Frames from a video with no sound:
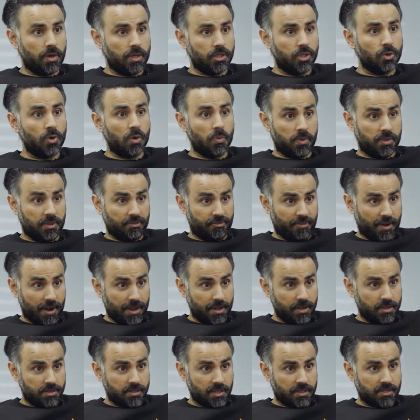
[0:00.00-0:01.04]
doing with the
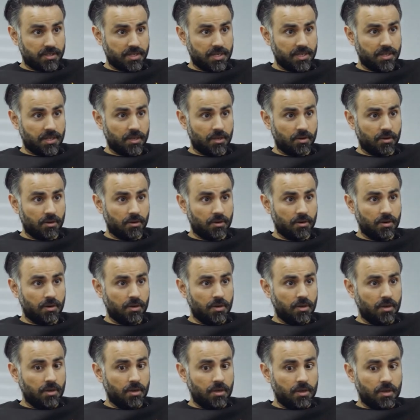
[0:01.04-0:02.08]
fighters. I see that you're
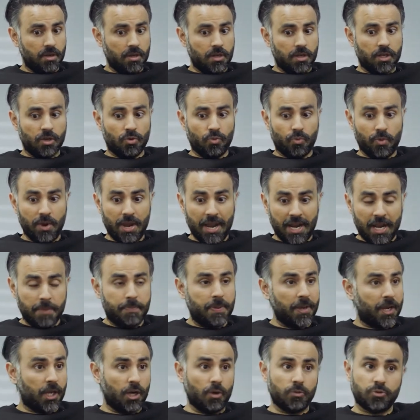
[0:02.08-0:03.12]
really
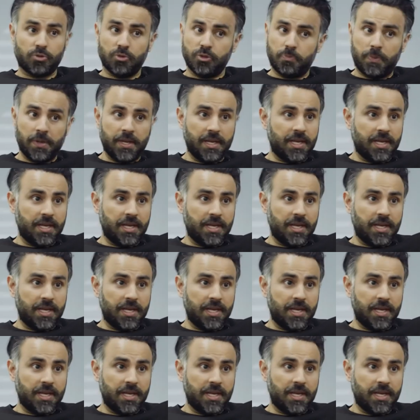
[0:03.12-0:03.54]
picking up some speed